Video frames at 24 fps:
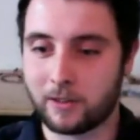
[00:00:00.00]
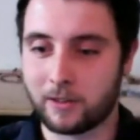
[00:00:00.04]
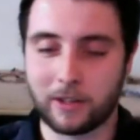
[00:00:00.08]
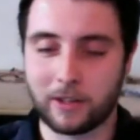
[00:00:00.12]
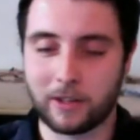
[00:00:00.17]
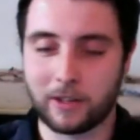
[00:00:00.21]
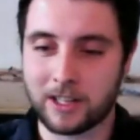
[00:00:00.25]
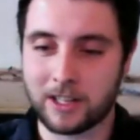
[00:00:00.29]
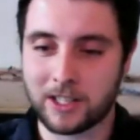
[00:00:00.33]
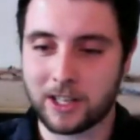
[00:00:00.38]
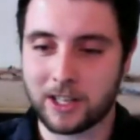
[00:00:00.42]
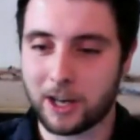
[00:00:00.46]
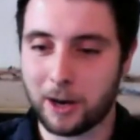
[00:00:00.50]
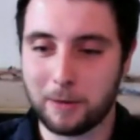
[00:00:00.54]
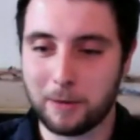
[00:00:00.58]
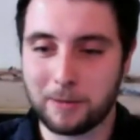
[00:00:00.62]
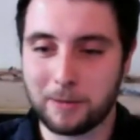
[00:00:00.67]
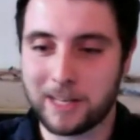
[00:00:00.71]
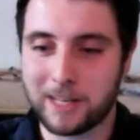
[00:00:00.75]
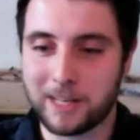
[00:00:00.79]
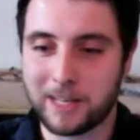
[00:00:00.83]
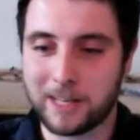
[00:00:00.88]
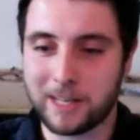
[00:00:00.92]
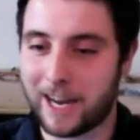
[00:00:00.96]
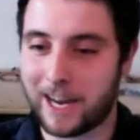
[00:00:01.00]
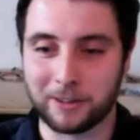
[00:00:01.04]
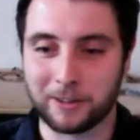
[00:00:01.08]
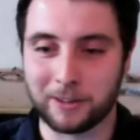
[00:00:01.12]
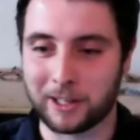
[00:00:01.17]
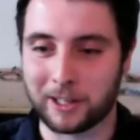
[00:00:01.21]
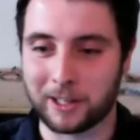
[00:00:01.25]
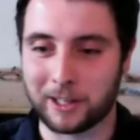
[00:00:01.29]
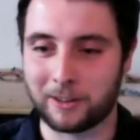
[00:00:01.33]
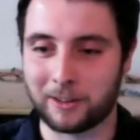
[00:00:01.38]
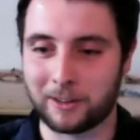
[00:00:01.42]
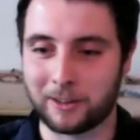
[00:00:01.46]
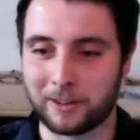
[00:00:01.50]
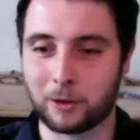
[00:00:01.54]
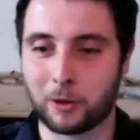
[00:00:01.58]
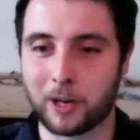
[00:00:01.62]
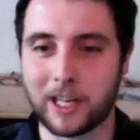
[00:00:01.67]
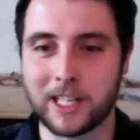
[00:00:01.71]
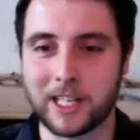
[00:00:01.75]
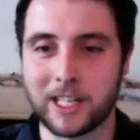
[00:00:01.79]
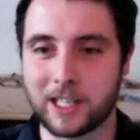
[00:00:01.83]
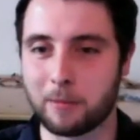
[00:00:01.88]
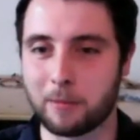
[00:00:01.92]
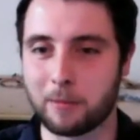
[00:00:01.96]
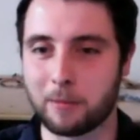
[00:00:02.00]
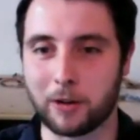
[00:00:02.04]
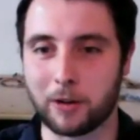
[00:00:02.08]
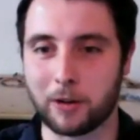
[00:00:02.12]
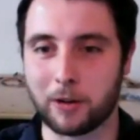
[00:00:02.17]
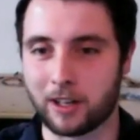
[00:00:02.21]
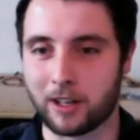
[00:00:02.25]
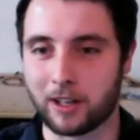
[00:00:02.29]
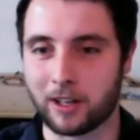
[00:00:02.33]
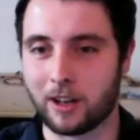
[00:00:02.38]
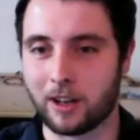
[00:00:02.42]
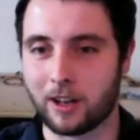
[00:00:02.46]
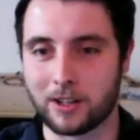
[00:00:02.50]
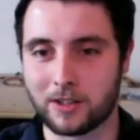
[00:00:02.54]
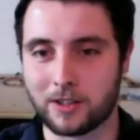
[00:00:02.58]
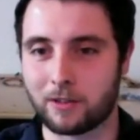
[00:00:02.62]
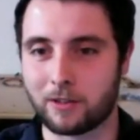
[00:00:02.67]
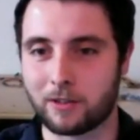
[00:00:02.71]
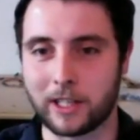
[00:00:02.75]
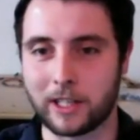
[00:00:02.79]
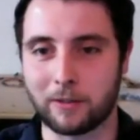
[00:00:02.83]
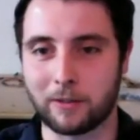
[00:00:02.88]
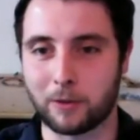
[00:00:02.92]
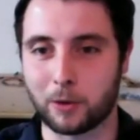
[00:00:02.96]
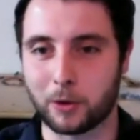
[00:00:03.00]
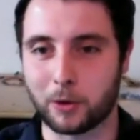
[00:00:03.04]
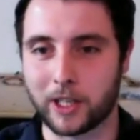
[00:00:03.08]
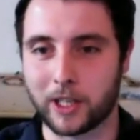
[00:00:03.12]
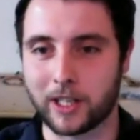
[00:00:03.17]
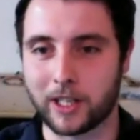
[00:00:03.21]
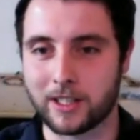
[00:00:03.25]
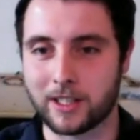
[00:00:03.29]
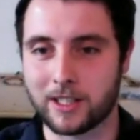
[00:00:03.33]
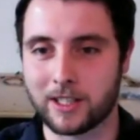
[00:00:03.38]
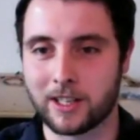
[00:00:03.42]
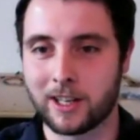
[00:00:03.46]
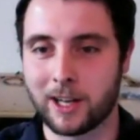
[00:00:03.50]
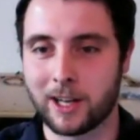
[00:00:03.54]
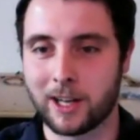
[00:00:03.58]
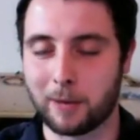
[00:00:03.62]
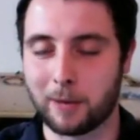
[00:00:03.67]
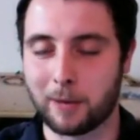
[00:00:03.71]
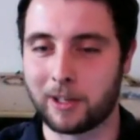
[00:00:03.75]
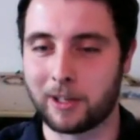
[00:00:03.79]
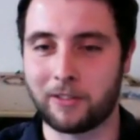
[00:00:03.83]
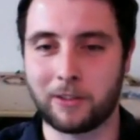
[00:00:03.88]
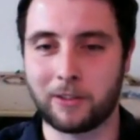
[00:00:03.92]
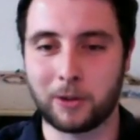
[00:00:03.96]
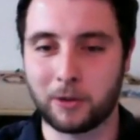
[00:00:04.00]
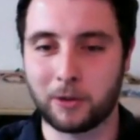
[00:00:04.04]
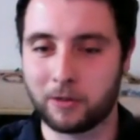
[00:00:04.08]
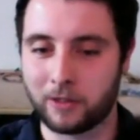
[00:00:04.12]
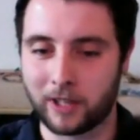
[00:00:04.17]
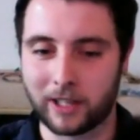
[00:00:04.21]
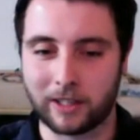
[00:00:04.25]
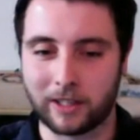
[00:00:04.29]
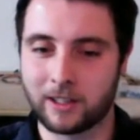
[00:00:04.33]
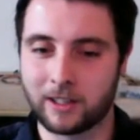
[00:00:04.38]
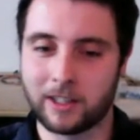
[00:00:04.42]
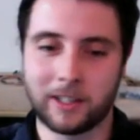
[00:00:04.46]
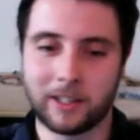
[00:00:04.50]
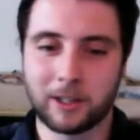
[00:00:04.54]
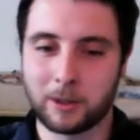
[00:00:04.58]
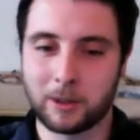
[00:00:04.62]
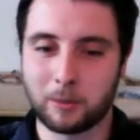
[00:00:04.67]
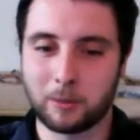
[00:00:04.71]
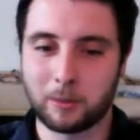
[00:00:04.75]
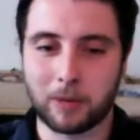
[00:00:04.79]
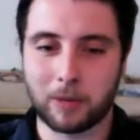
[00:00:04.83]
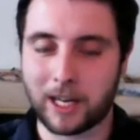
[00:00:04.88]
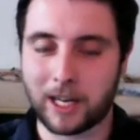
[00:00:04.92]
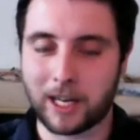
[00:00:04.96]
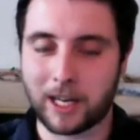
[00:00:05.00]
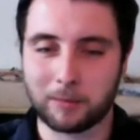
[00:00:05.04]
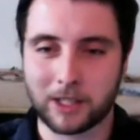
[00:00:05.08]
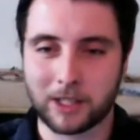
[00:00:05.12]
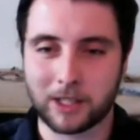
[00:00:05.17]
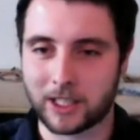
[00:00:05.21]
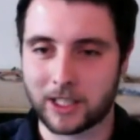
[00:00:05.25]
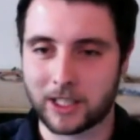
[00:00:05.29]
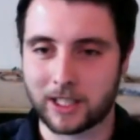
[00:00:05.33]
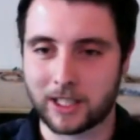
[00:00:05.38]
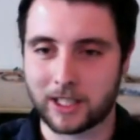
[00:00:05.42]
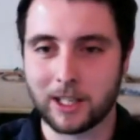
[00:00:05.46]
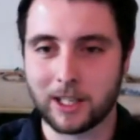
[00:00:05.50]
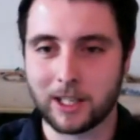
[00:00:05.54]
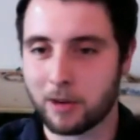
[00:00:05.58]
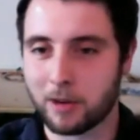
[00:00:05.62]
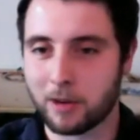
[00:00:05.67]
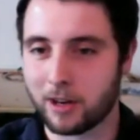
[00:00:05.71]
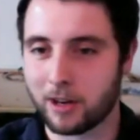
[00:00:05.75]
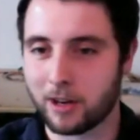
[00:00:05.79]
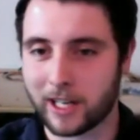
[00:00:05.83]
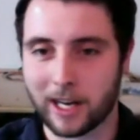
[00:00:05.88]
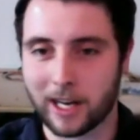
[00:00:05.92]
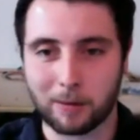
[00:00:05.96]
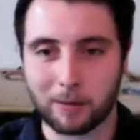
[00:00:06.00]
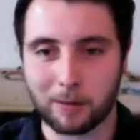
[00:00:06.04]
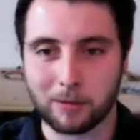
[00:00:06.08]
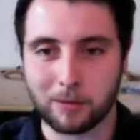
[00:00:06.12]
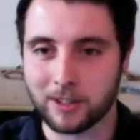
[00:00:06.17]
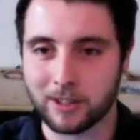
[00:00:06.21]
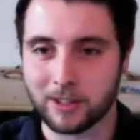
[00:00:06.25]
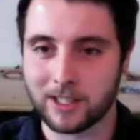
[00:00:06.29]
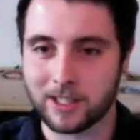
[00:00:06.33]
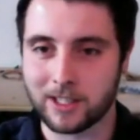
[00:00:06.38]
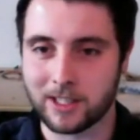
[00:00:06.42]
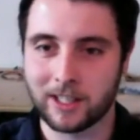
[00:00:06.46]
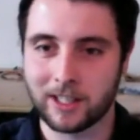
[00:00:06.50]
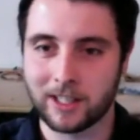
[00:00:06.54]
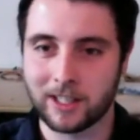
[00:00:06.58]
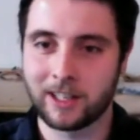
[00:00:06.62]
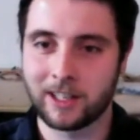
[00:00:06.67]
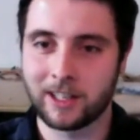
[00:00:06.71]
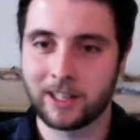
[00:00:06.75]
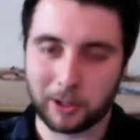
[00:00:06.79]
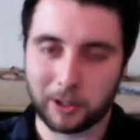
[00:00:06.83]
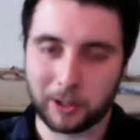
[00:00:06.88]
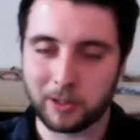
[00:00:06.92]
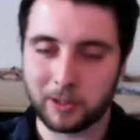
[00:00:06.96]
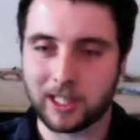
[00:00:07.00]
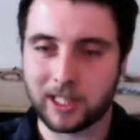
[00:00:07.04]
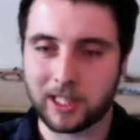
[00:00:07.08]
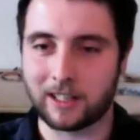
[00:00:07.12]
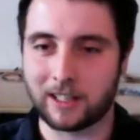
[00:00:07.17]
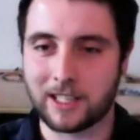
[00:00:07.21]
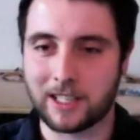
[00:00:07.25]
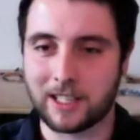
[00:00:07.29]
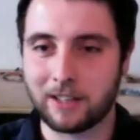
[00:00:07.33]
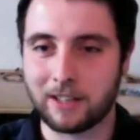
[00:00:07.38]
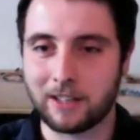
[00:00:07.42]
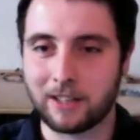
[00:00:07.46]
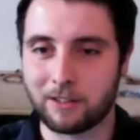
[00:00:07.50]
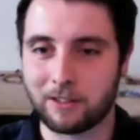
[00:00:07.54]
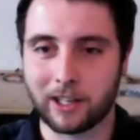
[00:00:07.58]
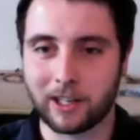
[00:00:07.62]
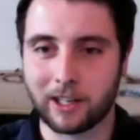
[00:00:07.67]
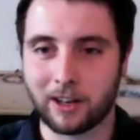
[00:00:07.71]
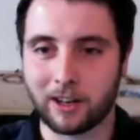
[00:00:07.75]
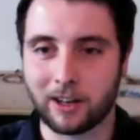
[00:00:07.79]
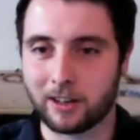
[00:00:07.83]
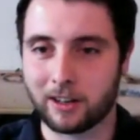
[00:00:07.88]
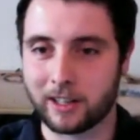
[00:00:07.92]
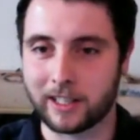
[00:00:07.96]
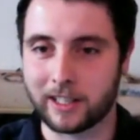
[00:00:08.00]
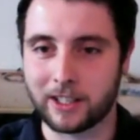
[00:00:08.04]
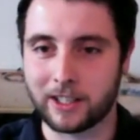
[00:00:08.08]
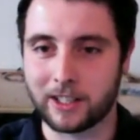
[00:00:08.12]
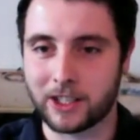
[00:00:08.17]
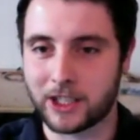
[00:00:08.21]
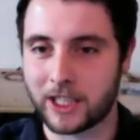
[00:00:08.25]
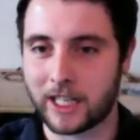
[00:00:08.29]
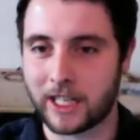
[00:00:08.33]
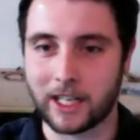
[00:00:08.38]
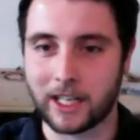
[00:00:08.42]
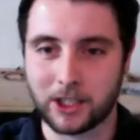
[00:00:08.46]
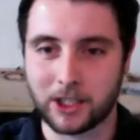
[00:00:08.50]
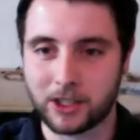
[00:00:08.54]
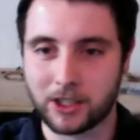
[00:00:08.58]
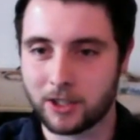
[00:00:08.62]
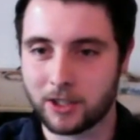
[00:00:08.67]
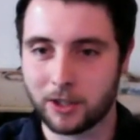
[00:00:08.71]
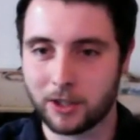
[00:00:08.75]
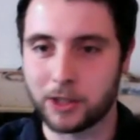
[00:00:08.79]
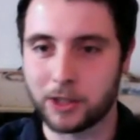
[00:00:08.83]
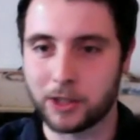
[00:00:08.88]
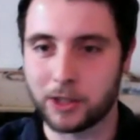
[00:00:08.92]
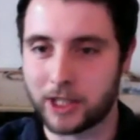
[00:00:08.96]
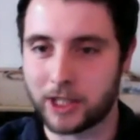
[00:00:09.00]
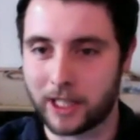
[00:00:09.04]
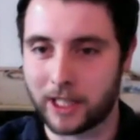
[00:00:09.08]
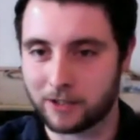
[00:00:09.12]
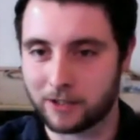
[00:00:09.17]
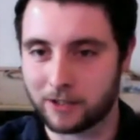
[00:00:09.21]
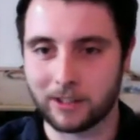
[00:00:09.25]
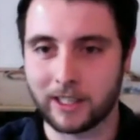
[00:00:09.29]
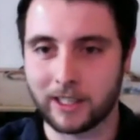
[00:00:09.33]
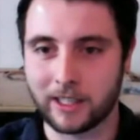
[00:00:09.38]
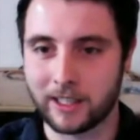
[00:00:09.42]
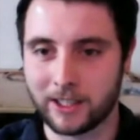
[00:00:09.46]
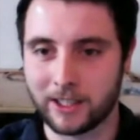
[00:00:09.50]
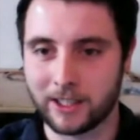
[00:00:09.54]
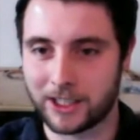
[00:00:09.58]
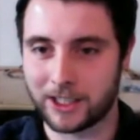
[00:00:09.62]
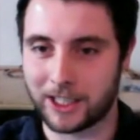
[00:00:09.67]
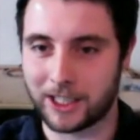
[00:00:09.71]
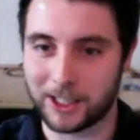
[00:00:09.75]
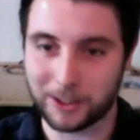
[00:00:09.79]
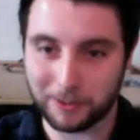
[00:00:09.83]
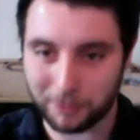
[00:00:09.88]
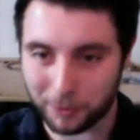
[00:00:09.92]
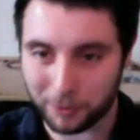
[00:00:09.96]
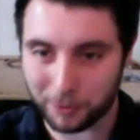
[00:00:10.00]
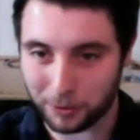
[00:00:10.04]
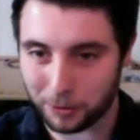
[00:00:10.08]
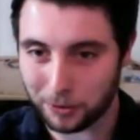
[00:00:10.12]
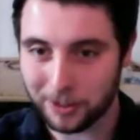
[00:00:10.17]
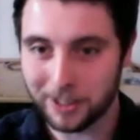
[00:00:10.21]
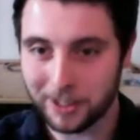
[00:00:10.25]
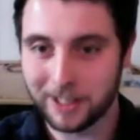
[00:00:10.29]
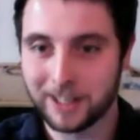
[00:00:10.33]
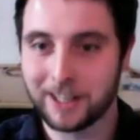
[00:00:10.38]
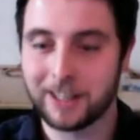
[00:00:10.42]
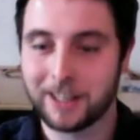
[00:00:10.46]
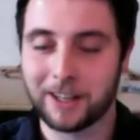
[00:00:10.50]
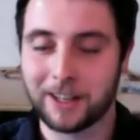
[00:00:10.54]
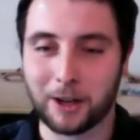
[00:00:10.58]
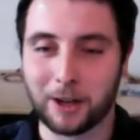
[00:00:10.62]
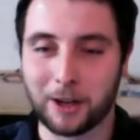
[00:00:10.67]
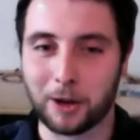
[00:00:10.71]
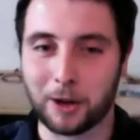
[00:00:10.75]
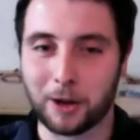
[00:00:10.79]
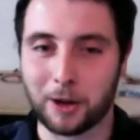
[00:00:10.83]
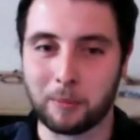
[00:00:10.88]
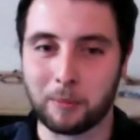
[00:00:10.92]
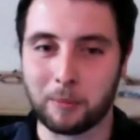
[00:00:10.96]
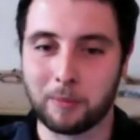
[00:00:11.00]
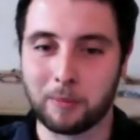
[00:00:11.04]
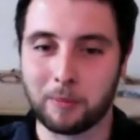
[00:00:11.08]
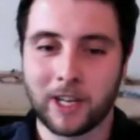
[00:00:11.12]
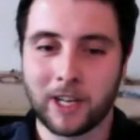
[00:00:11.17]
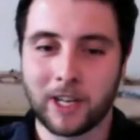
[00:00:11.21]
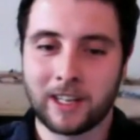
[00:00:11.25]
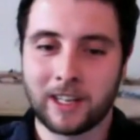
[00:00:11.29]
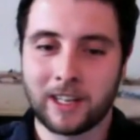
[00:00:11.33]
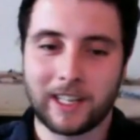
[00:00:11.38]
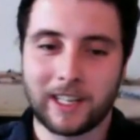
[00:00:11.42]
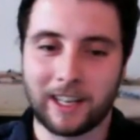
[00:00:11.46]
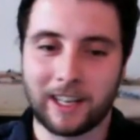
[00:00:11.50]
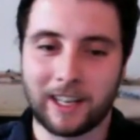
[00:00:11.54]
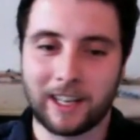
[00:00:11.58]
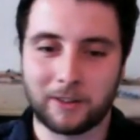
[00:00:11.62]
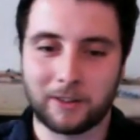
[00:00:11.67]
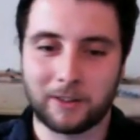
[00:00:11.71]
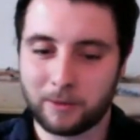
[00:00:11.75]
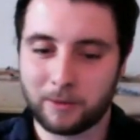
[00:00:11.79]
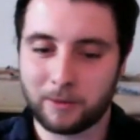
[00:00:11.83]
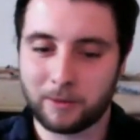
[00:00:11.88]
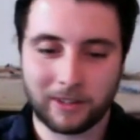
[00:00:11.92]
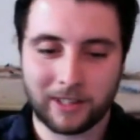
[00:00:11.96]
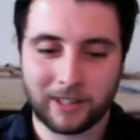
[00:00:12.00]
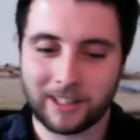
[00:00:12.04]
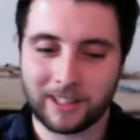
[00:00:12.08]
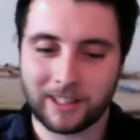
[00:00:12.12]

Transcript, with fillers: has come down like a crazy amount in the last three or four years. I mean, if yeah. you think the Blackmagic cinema cameras, like you were saying, the T three i, the G H two, G H three, G H four, um, yeah, the,